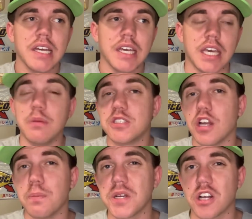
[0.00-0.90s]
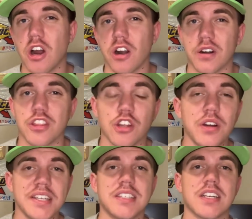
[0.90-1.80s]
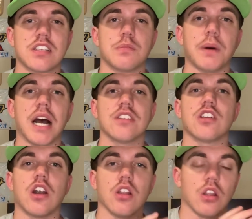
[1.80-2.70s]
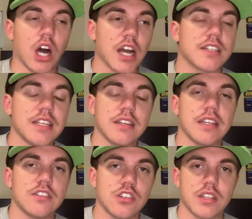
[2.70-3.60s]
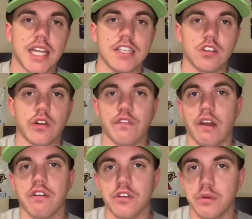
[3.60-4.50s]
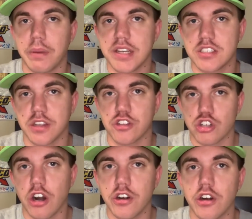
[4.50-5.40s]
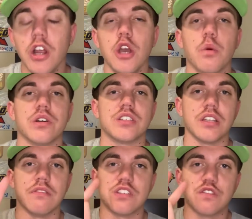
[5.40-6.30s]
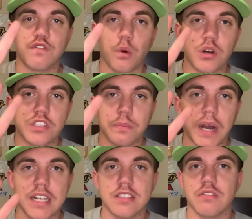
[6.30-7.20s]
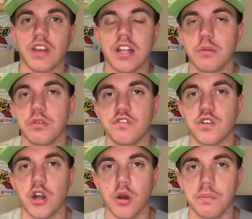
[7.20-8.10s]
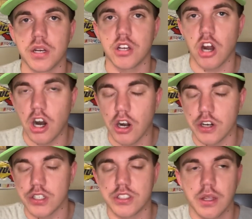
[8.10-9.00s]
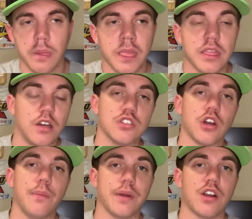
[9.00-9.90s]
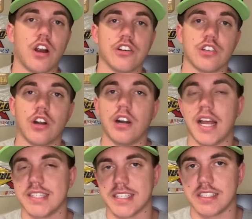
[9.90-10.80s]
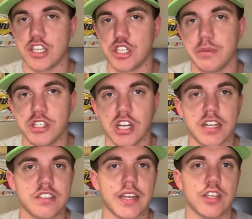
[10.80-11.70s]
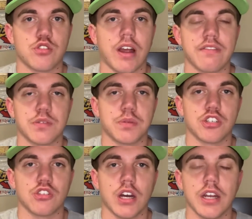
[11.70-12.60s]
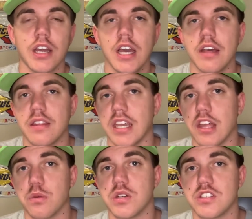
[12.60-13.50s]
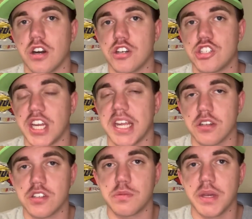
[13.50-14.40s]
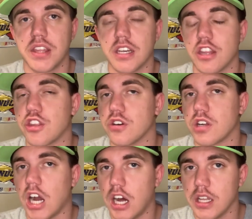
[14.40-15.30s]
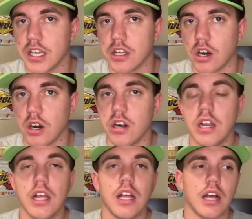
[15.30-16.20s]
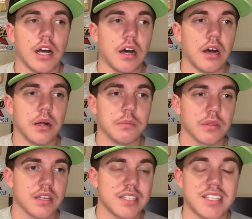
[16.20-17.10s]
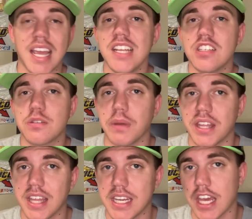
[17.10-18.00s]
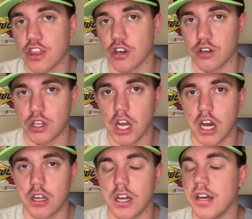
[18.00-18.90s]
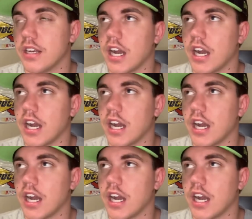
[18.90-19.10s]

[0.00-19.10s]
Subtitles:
he was an open car. 36 spots are locked in to the Daytona 500 based on the charter, which leaves 4 spots available for open cars. Those open cars are, as I said, Jimmie Johnson and Travis Pastrana. The other ones are Chandler Smith in a third colleague car, Zane Smith in a third, a